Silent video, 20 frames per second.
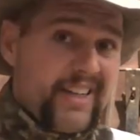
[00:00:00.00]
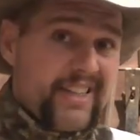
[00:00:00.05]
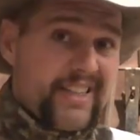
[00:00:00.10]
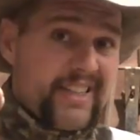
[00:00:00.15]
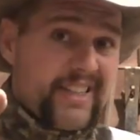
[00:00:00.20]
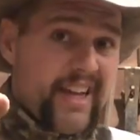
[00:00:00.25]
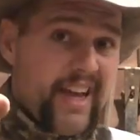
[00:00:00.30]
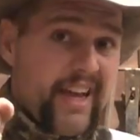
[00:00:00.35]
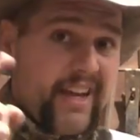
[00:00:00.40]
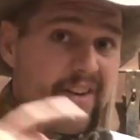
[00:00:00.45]

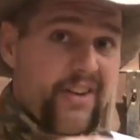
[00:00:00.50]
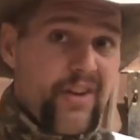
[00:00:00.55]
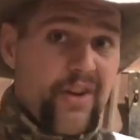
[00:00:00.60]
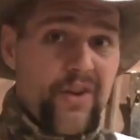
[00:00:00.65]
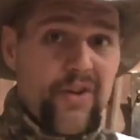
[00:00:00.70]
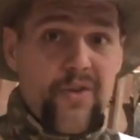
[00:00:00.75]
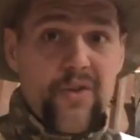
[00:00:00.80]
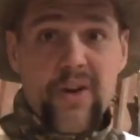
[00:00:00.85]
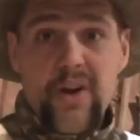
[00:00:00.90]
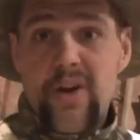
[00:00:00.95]
Stay
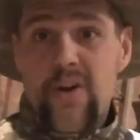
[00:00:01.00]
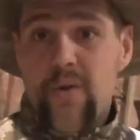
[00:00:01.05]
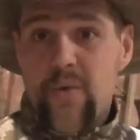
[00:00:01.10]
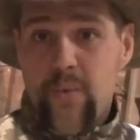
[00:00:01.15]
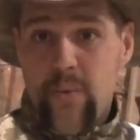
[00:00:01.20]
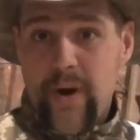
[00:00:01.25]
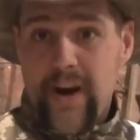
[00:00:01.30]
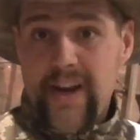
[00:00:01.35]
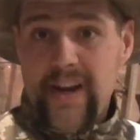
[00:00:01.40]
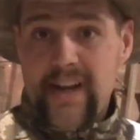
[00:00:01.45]
tuned,
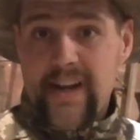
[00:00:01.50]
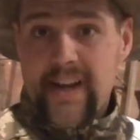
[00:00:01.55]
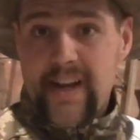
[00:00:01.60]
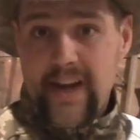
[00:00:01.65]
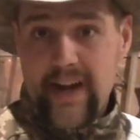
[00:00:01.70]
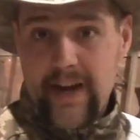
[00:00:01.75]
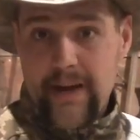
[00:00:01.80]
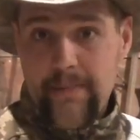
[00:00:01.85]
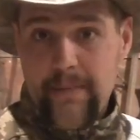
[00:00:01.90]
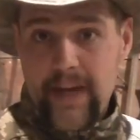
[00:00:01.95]
rate,
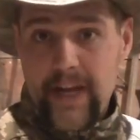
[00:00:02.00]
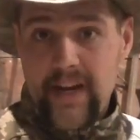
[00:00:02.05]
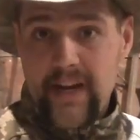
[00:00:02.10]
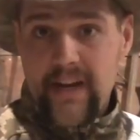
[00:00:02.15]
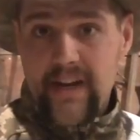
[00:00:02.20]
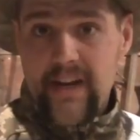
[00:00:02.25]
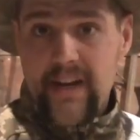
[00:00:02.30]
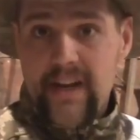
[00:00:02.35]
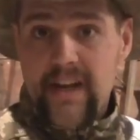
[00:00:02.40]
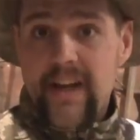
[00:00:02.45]
comment,
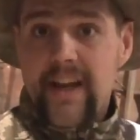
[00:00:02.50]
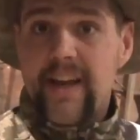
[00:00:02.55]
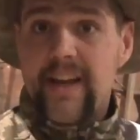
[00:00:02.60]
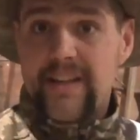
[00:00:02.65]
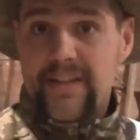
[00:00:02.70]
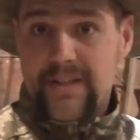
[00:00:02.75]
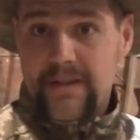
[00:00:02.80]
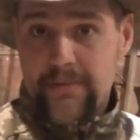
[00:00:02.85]
and